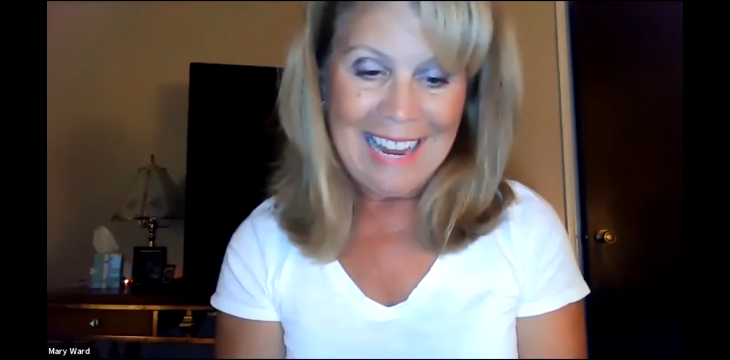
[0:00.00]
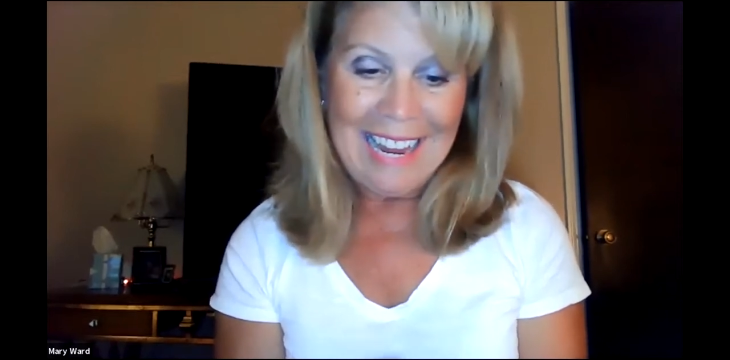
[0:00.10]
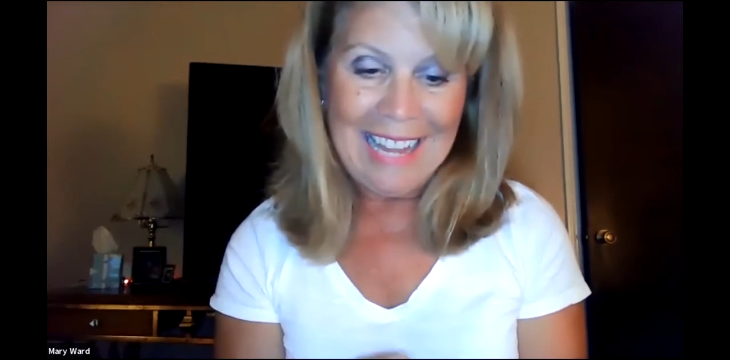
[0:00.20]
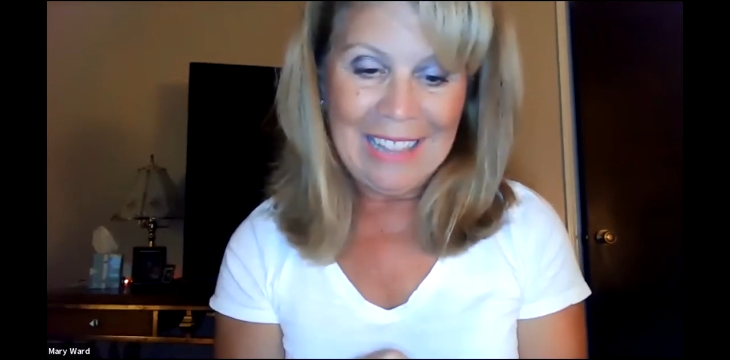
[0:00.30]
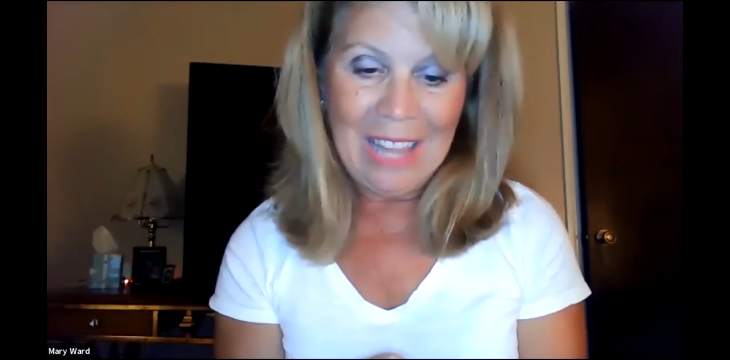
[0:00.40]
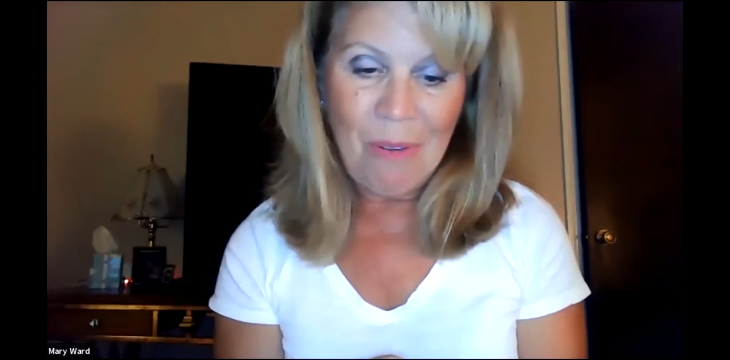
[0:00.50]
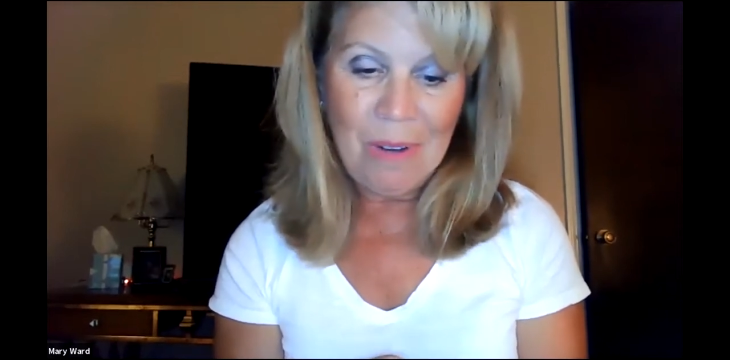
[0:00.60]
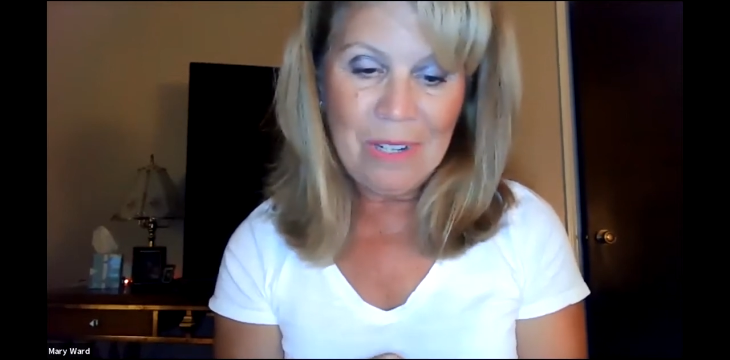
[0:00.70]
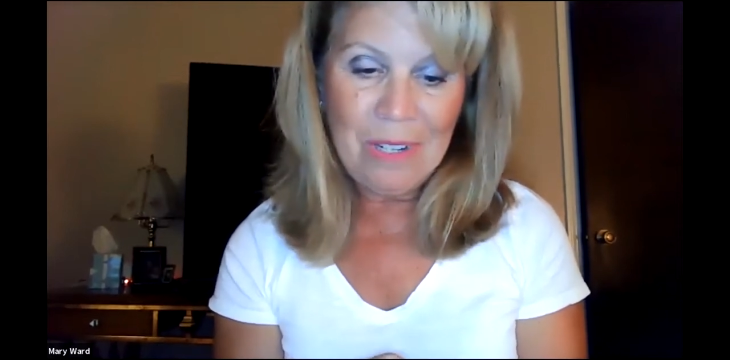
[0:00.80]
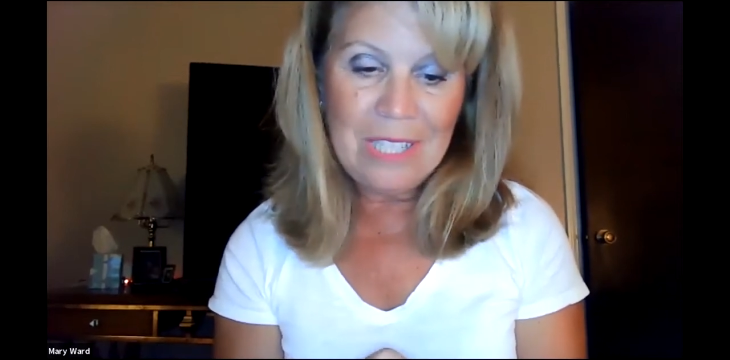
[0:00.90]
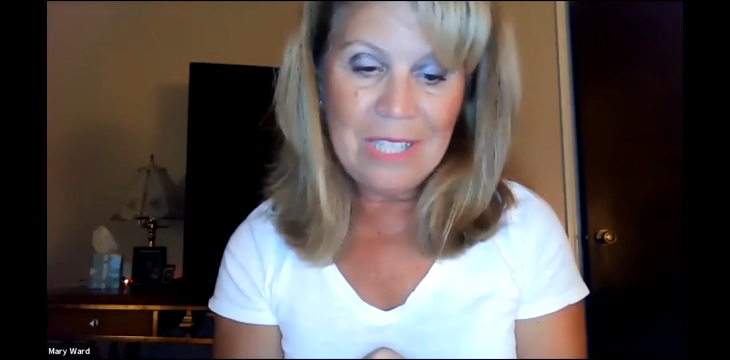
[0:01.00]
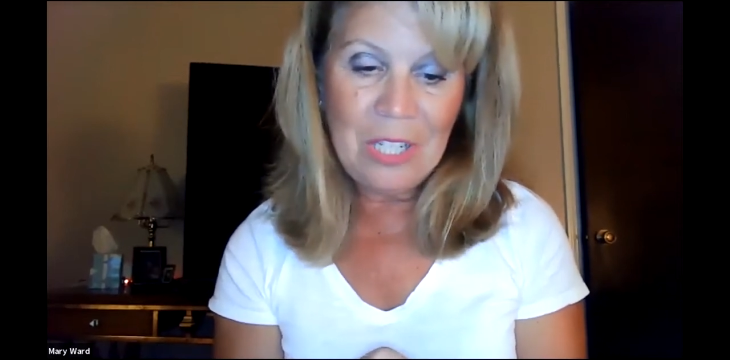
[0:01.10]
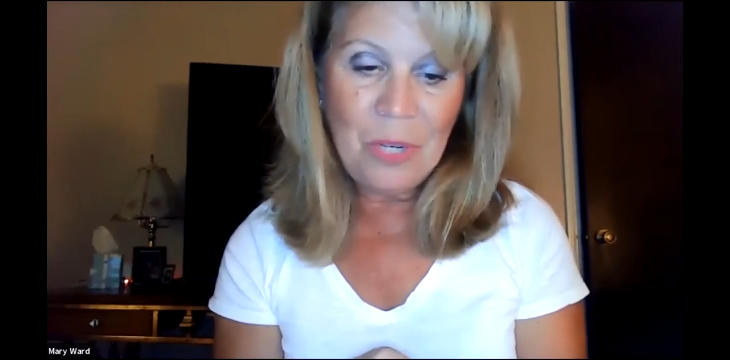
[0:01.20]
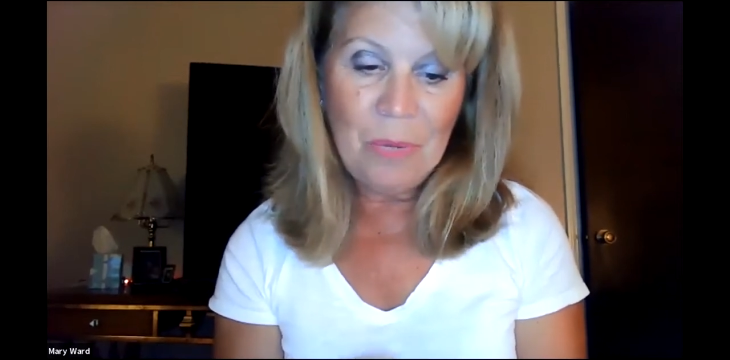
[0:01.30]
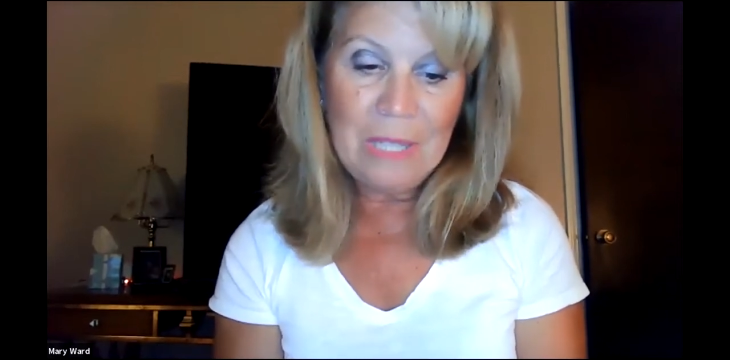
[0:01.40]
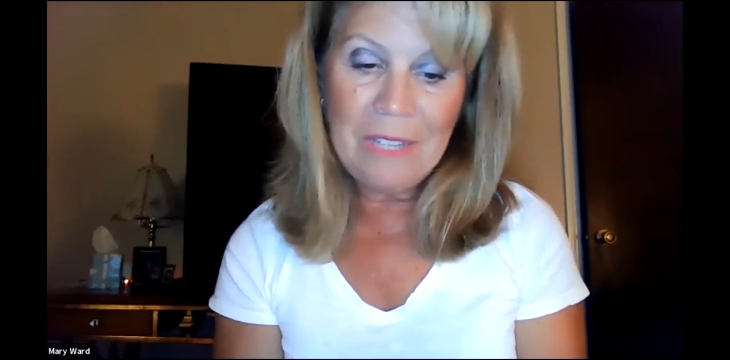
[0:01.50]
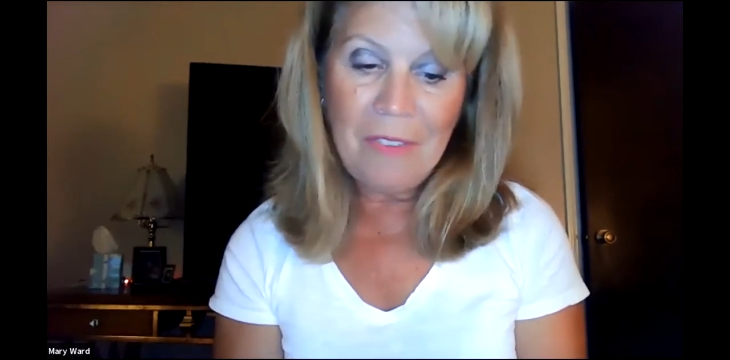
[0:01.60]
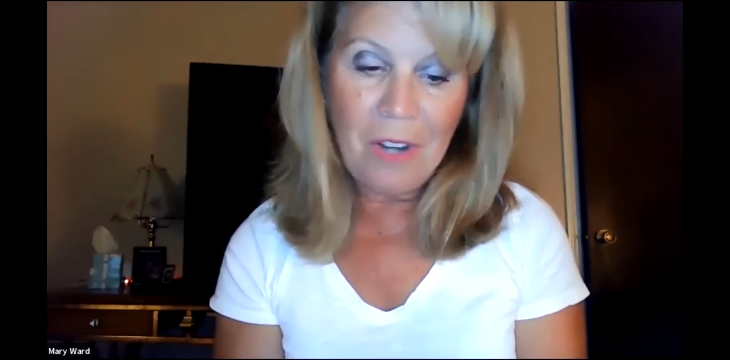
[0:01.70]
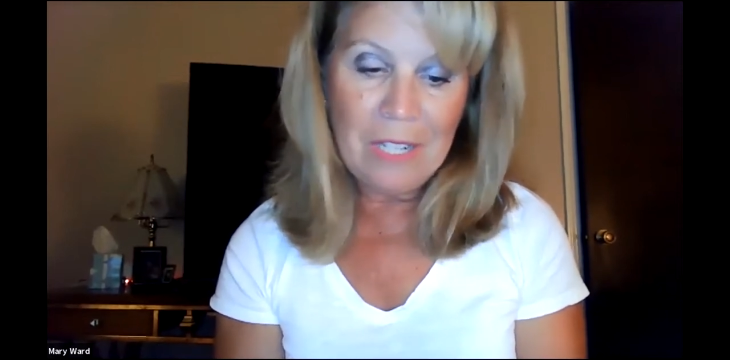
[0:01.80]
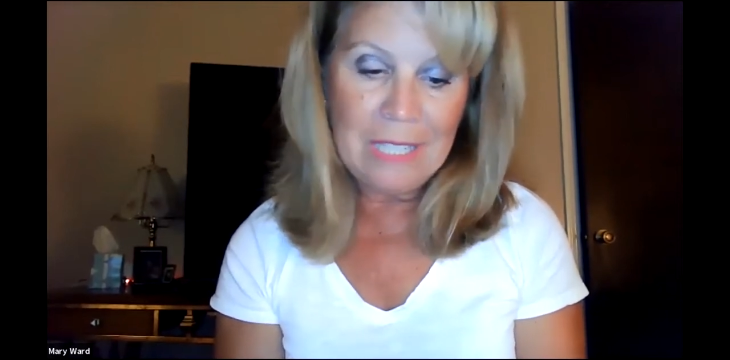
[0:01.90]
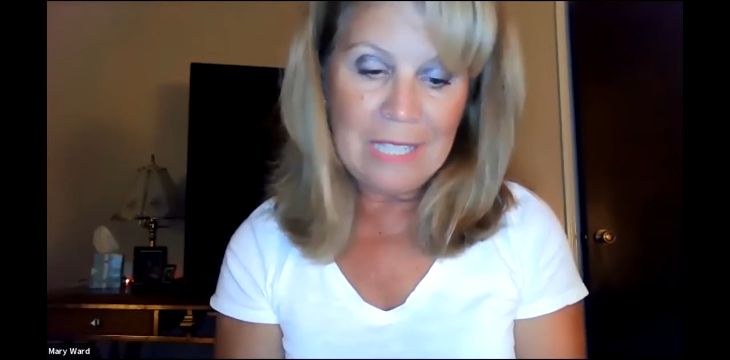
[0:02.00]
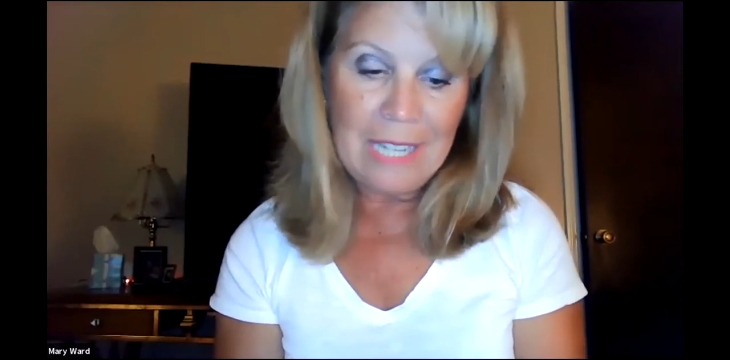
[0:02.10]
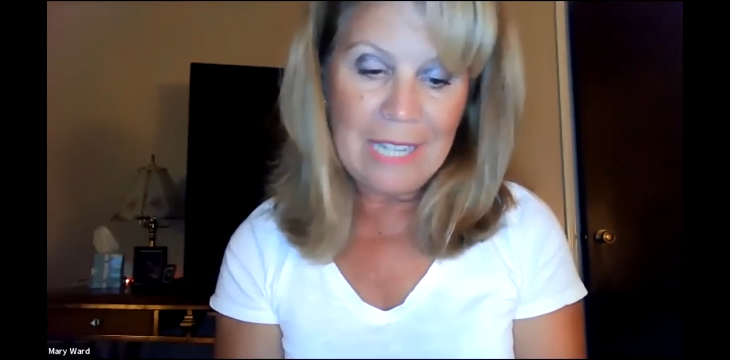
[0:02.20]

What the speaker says: It lowers your risk of heart disease.